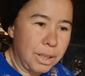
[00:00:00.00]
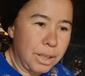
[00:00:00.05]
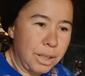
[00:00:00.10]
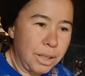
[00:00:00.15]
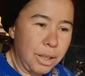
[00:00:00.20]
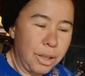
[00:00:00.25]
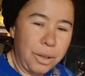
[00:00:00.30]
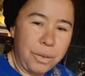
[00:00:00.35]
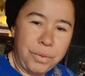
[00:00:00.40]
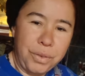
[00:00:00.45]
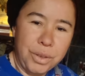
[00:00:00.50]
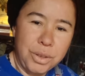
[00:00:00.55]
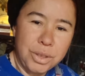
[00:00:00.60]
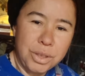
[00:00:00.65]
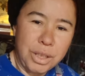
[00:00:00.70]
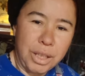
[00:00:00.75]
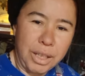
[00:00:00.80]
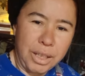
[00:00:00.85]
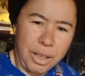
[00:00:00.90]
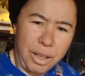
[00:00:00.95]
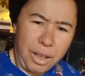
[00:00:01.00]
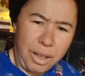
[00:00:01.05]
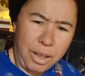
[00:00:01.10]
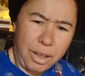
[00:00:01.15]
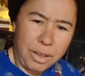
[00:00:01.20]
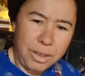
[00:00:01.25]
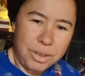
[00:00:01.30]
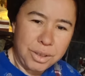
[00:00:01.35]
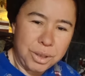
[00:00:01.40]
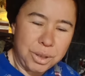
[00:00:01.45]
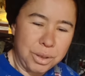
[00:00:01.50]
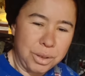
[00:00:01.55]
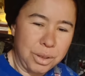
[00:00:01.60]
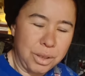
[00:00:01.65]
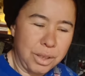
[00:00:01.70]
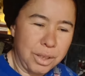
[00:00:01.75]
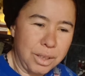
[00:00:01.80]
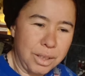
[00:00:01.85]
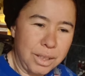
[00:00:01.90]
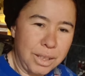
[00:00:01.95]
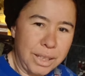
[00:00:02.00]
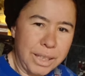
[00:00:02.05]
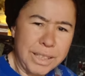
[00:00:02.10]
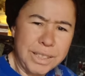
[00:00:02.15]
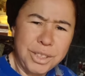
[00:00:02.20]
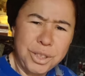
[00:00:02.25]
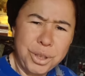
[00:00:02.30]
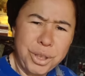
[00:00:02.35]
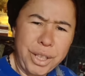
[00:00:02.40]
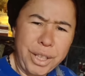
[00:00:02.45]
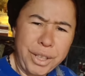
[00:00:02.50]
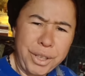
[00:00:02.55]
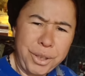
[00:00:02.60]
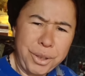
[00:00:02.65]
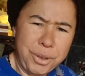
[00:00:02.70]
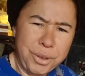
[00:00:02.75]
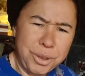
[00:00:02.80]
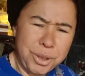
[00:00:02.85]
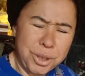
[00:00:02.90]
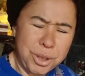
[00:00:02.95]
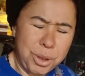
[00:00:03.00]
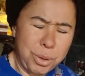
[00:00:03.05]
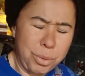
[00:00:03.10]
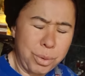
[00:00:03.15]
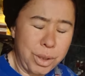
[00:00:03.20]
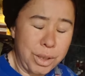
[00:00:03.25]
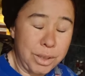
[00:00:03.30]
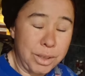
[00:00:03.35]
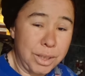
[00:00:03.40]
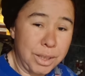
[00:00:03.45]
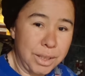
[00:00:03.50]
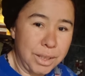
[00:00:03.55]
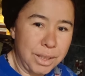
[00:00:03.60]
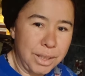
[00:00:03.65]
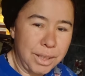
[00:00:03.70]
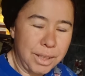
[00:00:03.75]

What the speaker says: it feels kind of hard because you get used to it,